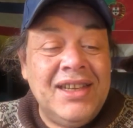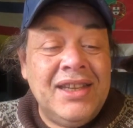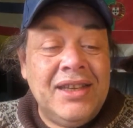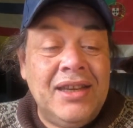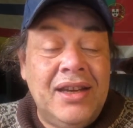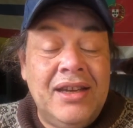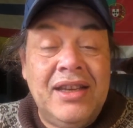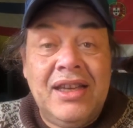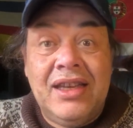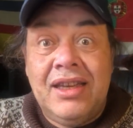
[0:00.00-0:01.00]
Yeah,
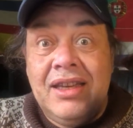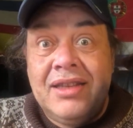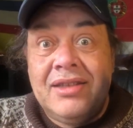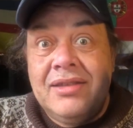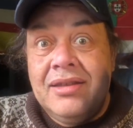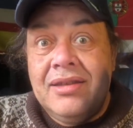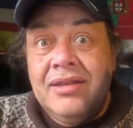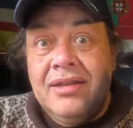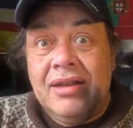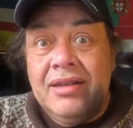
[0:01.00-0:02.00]
it's not
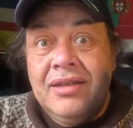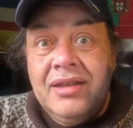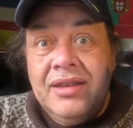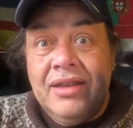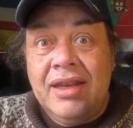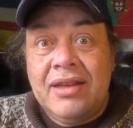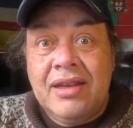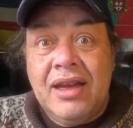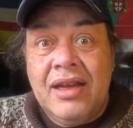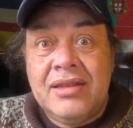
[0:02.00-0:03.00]
done yet,
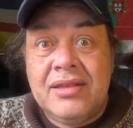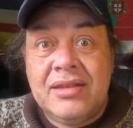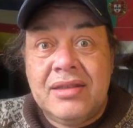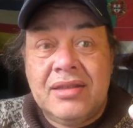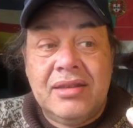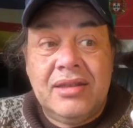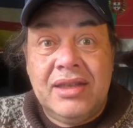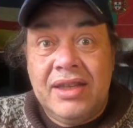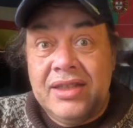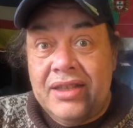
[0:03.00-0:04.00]
guys. Uh,
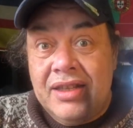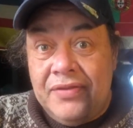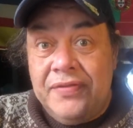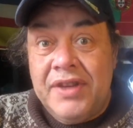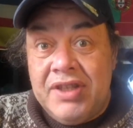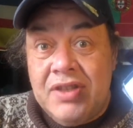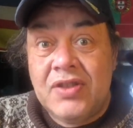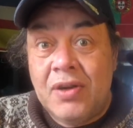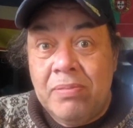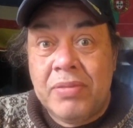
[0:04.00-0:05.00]
they still face
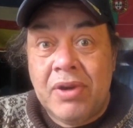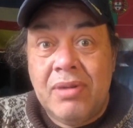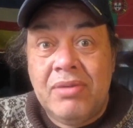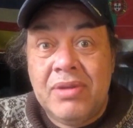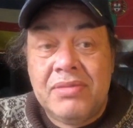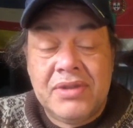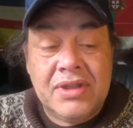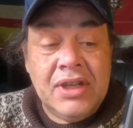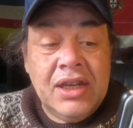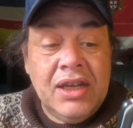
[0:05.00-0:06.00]
some problems.
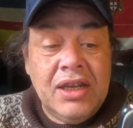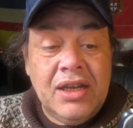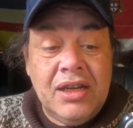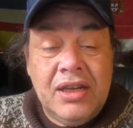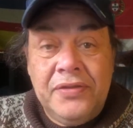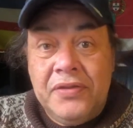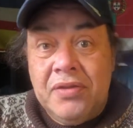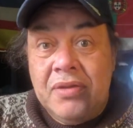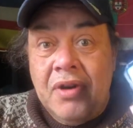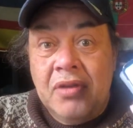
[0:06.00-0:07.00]
Uh, if you
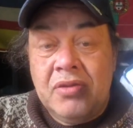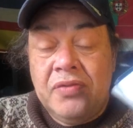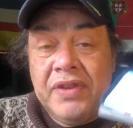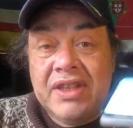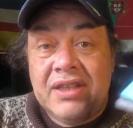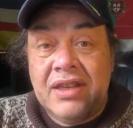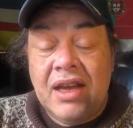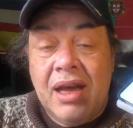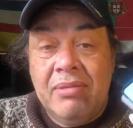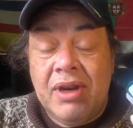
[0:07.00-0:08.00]
know how to fix the
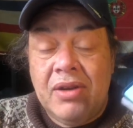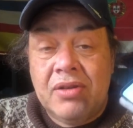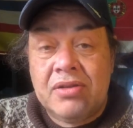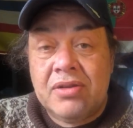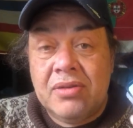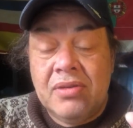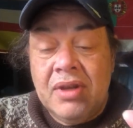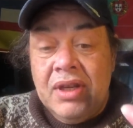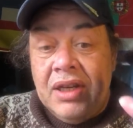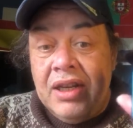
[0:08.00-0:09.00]
camera or so,
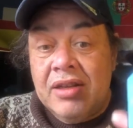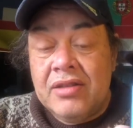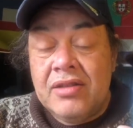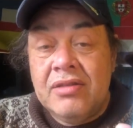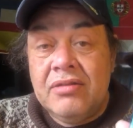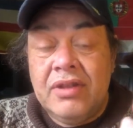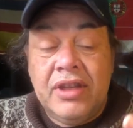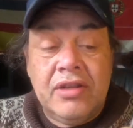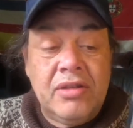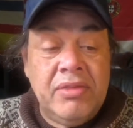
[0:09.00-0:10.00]
let us know
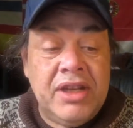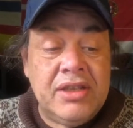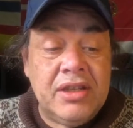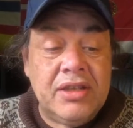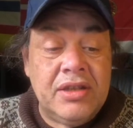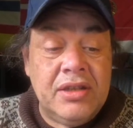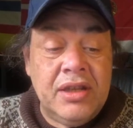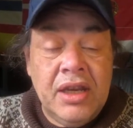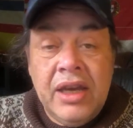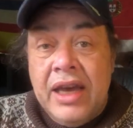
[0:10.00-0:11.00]
in the comment section.
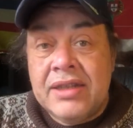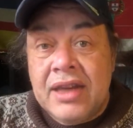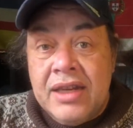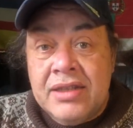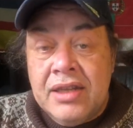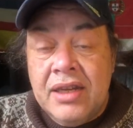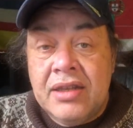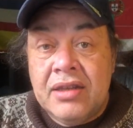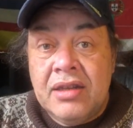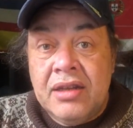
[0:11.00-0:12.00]
As I
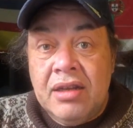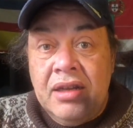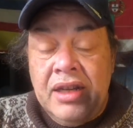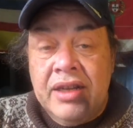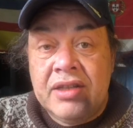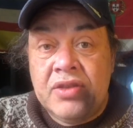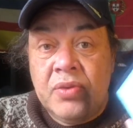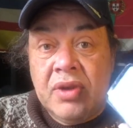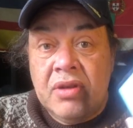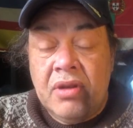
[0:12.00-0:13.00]
said, uh, links
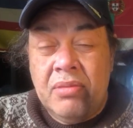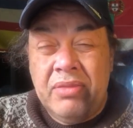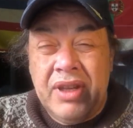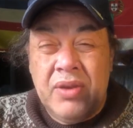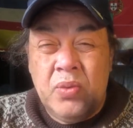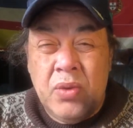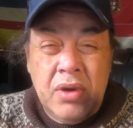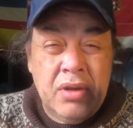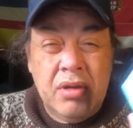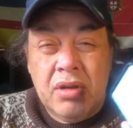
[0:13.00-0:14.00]
will come in
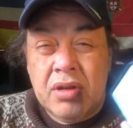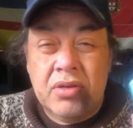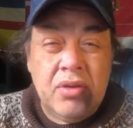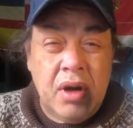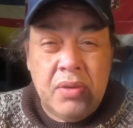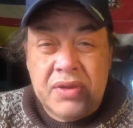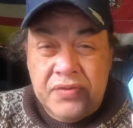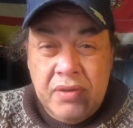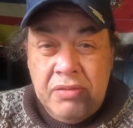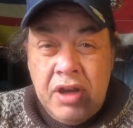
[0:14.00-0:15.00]
one or two hours
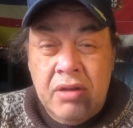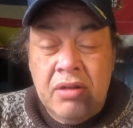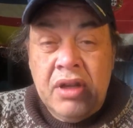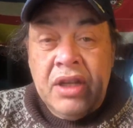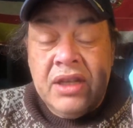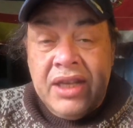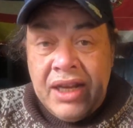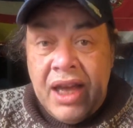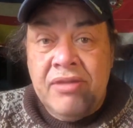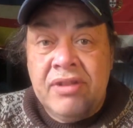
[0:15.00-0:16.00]
from now. Then
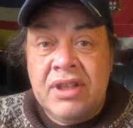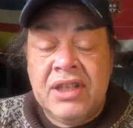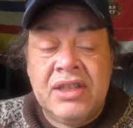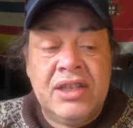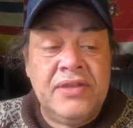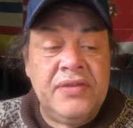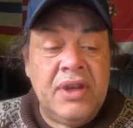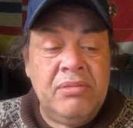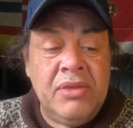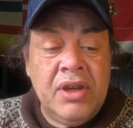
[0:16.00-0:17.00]
I will receive
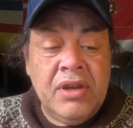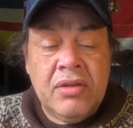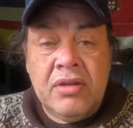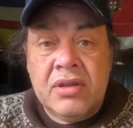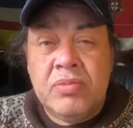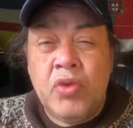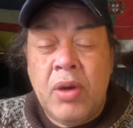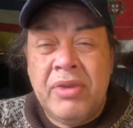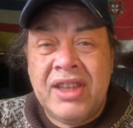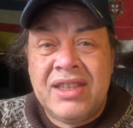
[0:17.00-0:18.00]
them, because
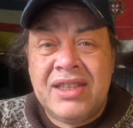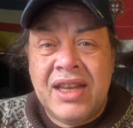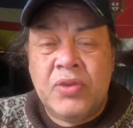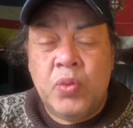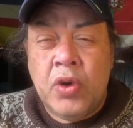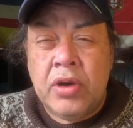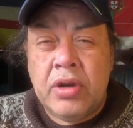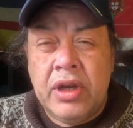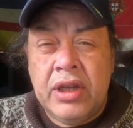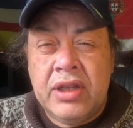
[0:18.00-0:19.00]
Mohammed is at
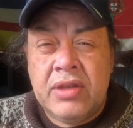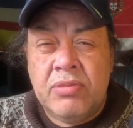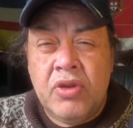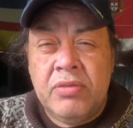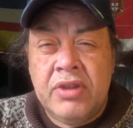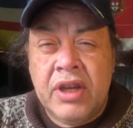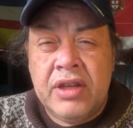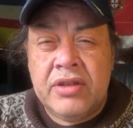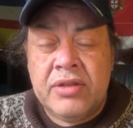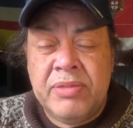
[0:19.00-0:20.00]
work at this moment. I
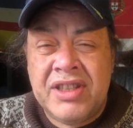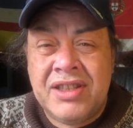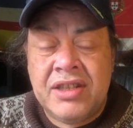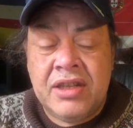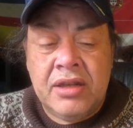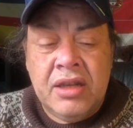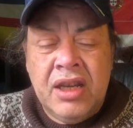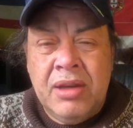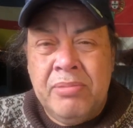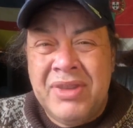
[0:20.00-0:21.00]
just messaged
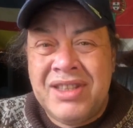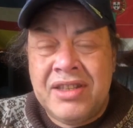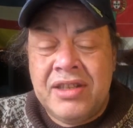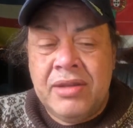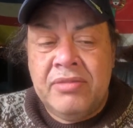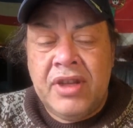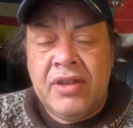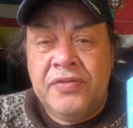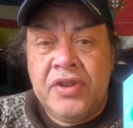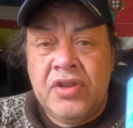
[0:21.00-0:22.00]
messaged him that the
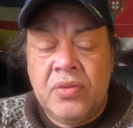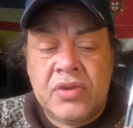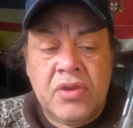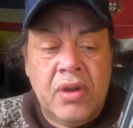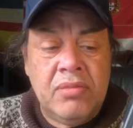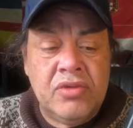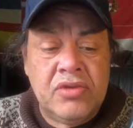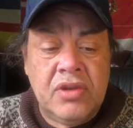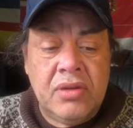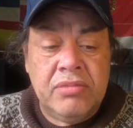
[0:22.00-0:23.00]
video was almost
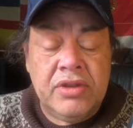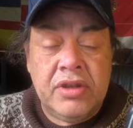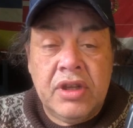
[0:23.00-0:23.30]
done, but